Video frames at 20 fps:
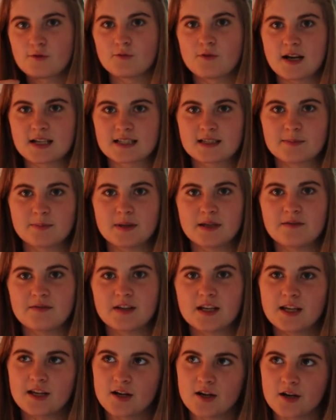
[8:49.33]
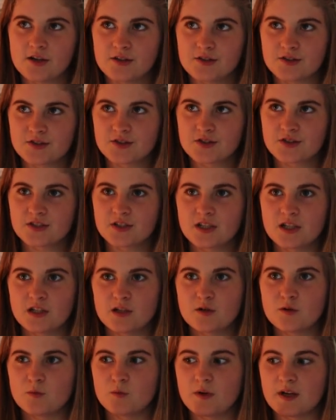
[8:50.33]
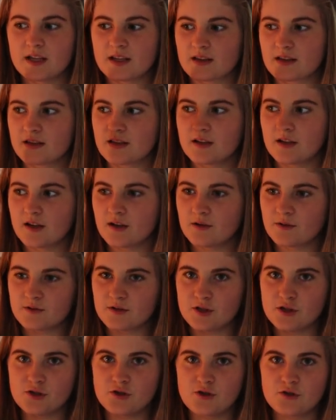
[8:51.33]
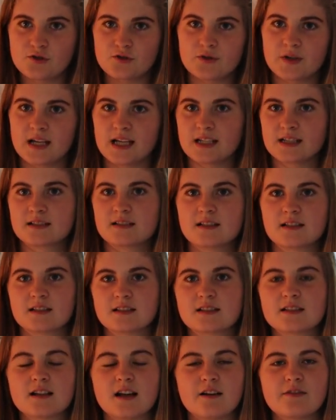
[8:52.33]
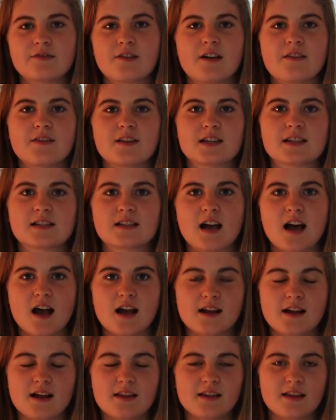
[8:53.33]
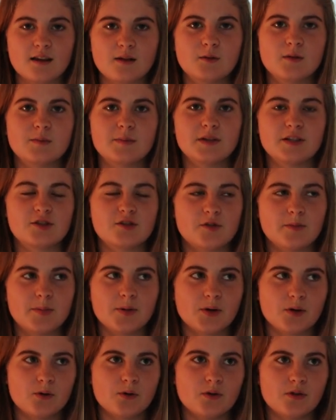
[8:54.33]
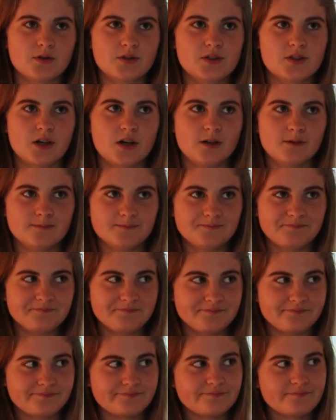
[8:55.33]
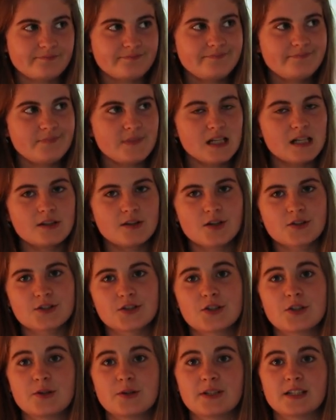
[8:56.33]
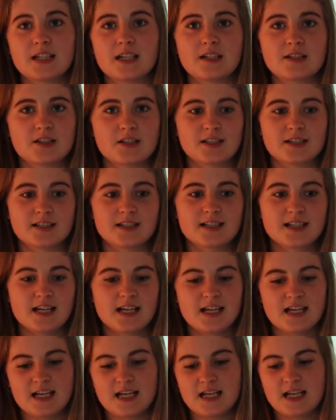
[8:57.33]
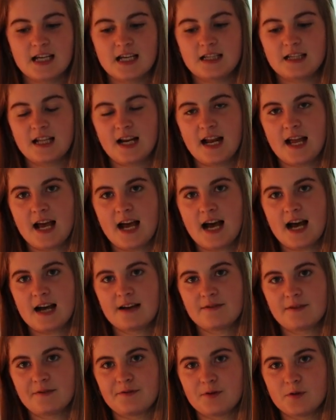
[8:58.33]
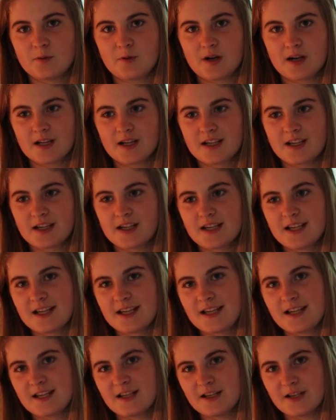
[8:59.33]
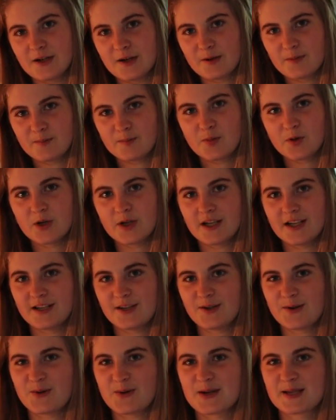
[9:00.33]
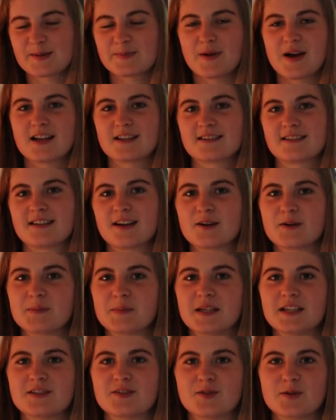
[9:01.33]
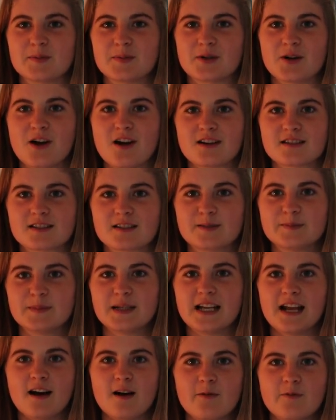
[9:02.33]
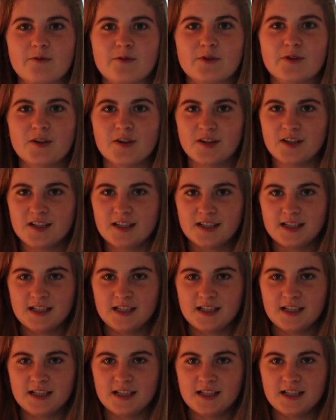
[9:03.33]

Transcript: recipe videos with, you know, the nutrients and stuff on the side, I think would be super cool. So those are two intentions that I have. If you want to, you know, put in your response, that would be super awesome and helpful,